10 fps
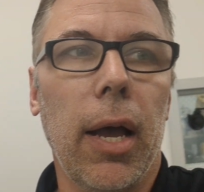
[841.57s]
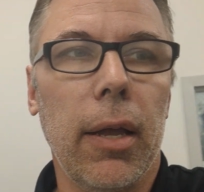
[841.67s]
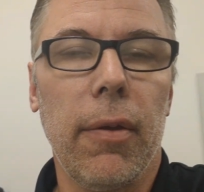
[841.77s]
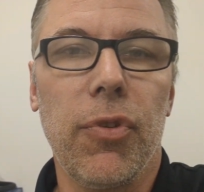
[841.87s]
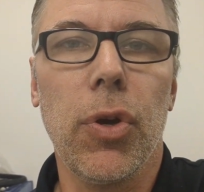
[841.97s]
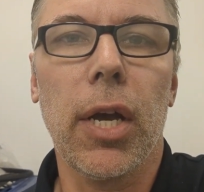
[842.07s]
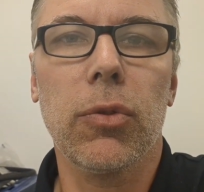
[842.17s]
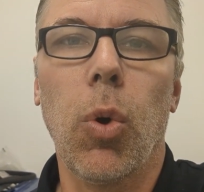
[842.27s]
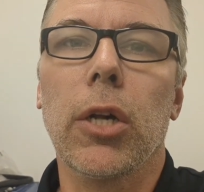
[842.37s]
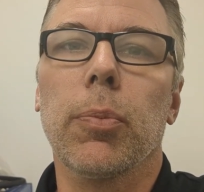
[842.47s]
if you
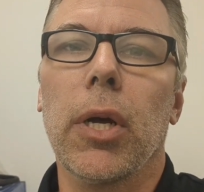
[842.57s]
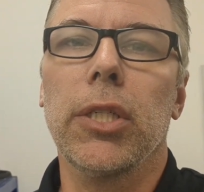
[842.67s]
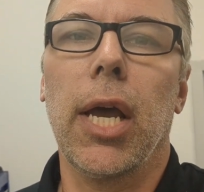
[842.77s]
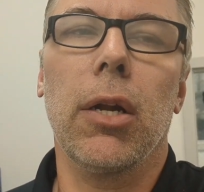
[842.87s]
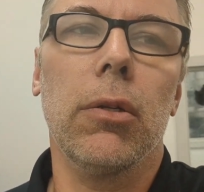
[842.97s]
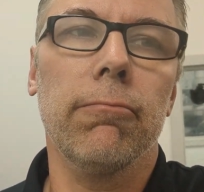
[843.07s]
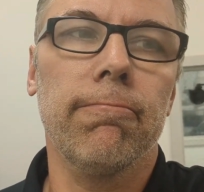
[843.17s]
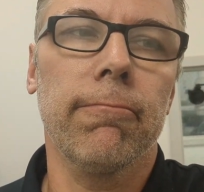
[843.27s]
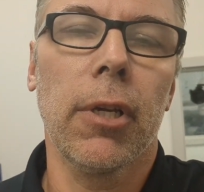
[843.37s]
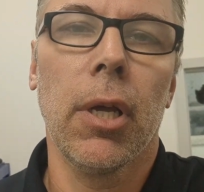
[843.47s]
guys watch my channel
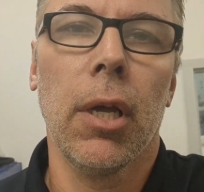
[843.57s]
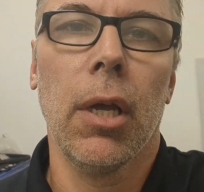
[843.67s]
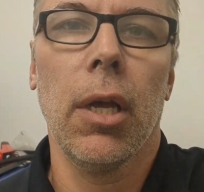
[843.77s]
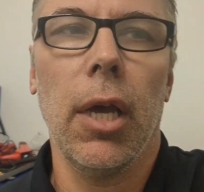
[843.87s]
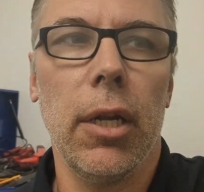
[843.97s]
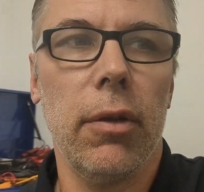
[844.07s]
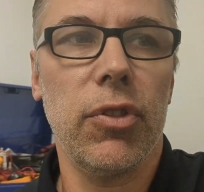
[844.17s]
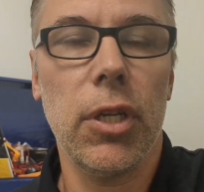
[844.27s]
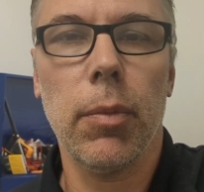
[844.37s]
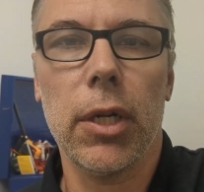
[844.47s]
and you've
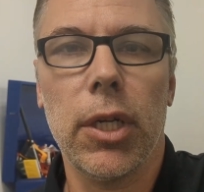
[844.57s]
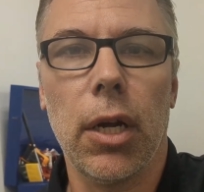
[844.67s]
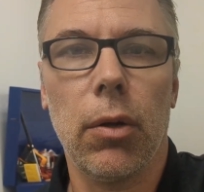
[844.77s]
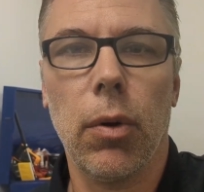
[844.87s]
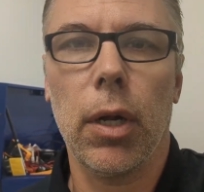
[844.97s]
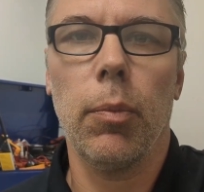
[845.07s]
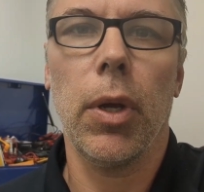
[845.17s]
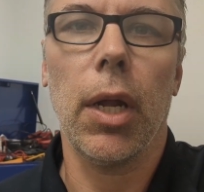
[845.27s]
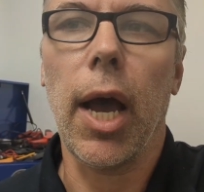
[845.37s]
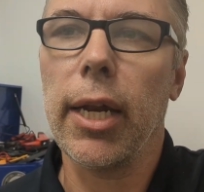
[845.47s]
seen my channel quite a
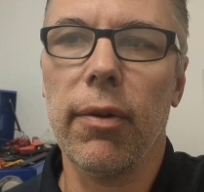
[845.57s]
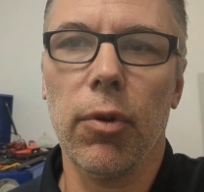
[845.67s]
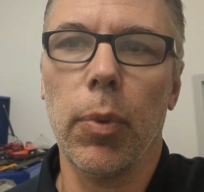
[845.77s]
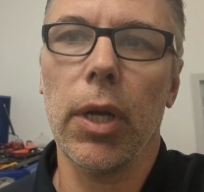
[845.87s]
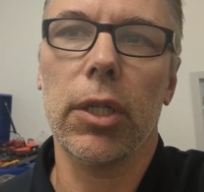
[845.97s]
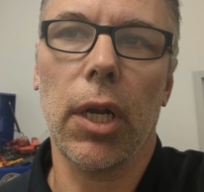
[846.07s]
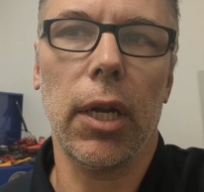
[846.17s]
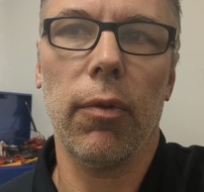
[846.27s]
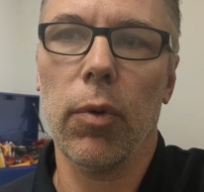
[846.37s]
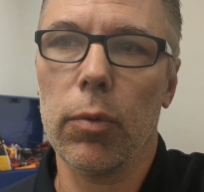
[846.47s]
bit, I never bitch, I
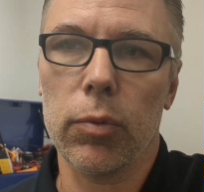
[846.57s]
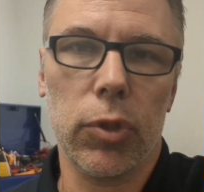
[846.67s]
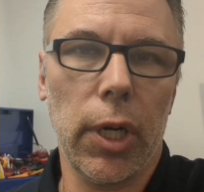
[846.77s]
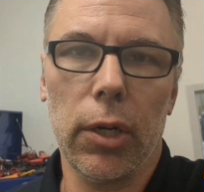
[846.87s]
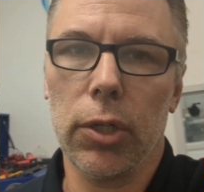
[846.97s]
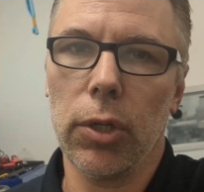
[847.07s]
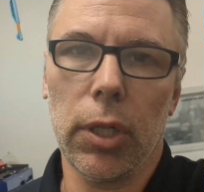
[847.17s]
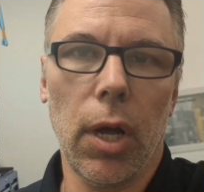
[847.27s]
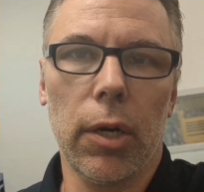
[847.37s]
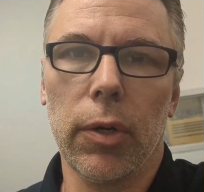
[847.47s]
never share dirty
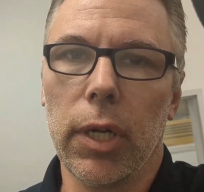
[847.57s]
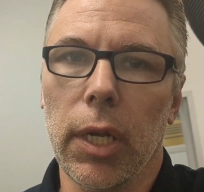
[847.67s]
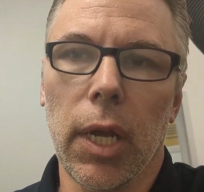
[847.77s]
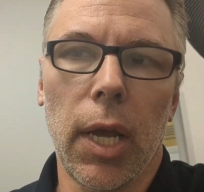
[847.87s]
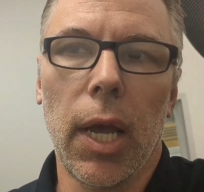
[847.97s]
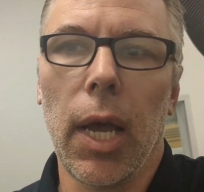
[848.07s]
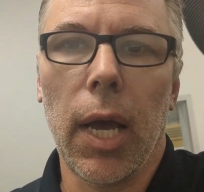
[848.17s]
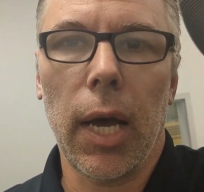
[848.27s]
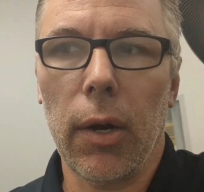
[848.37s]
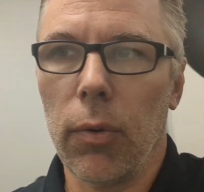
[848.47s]
laundry.
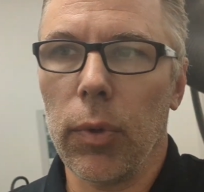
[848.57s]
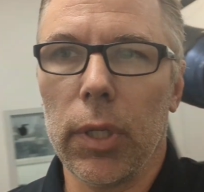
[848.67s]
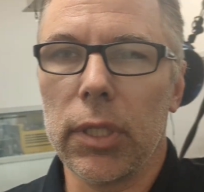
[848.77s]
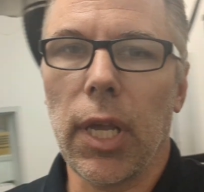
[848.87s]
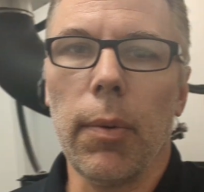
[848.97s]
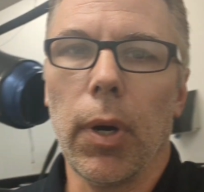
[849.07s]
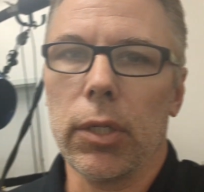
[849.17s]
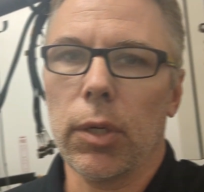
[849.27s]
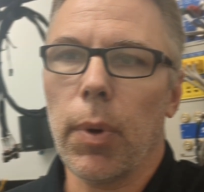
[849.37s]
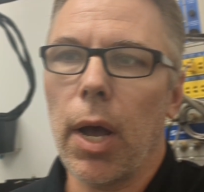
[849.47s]
I don't really say
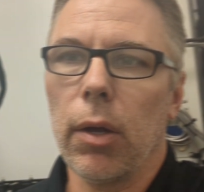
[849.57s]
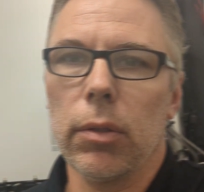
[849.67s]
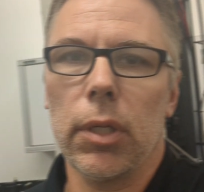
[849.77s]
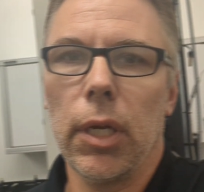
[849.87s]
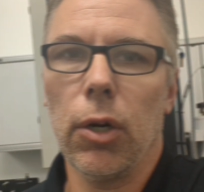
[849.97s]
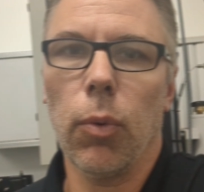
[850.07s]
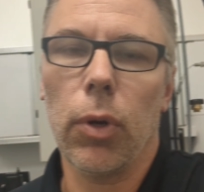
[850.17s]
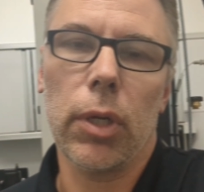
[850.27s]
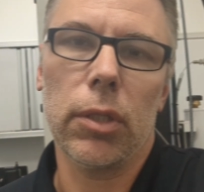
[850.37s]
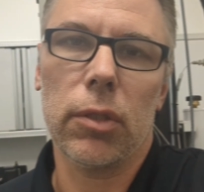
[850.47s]
much about the inner
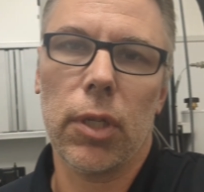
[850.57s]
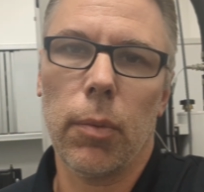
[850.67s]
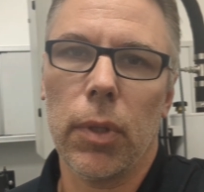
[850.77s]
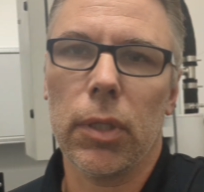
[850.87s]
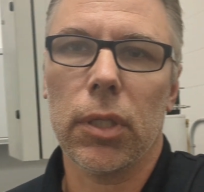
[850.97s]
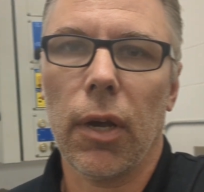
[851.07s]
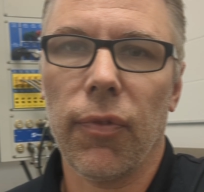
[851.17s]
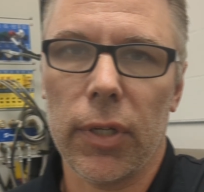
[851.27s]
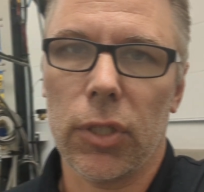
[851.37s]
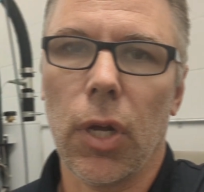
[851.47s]
workings of some of this
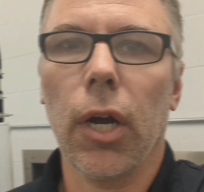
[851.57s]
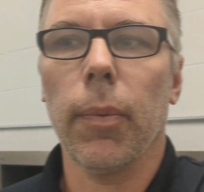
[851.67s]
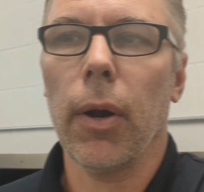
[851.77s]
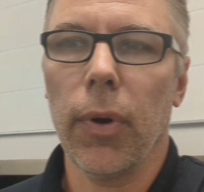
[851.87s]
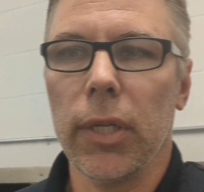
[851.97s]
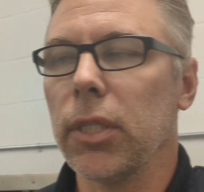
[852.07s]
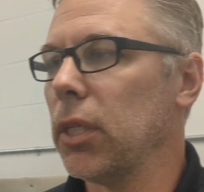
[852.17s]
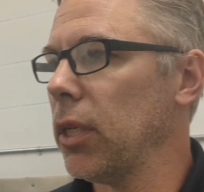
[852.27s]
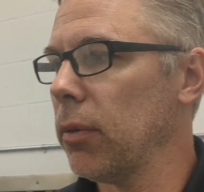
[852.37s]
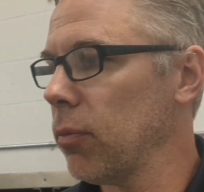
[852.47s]
stuff. I just talk about
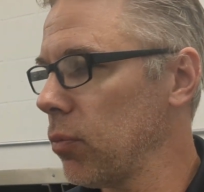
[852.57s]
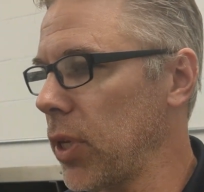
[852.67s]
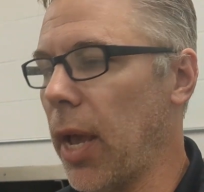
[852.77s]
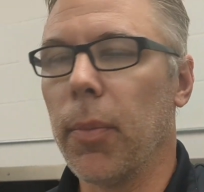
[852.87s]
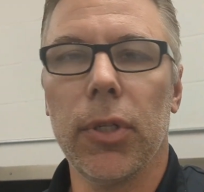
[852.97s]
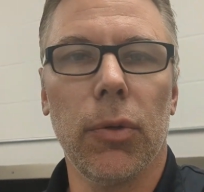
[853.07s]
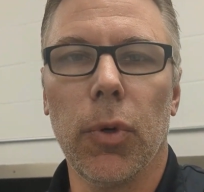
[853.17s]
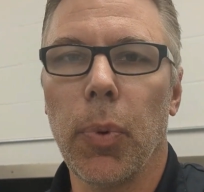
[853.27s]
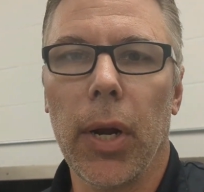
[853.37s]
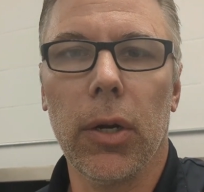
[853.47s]
racing and damage and
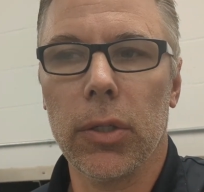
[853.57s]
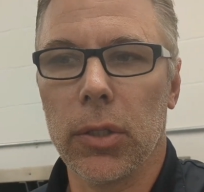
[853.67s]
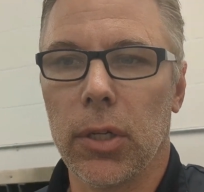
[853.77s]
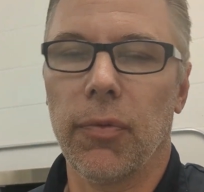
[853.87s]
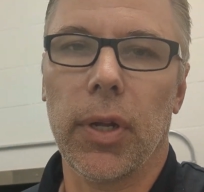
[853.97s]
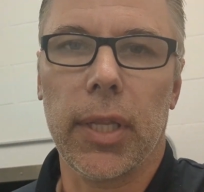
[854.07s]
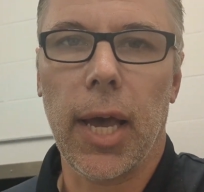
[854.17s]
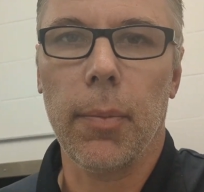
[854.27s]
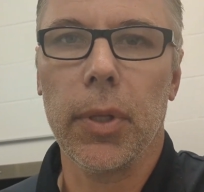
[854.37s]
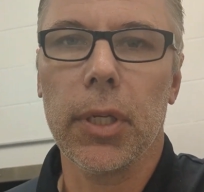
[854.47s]
repairs and stuff like
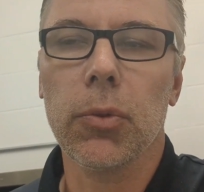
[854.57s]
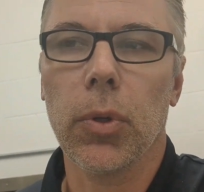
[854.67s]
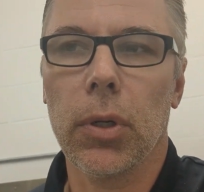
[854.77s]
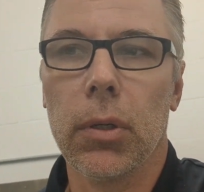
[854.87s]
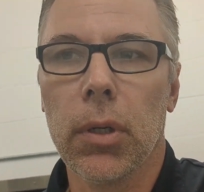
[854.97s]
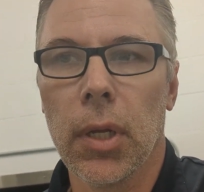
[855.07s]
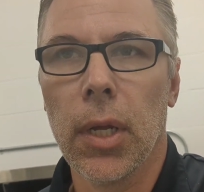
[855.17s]
that. But this one,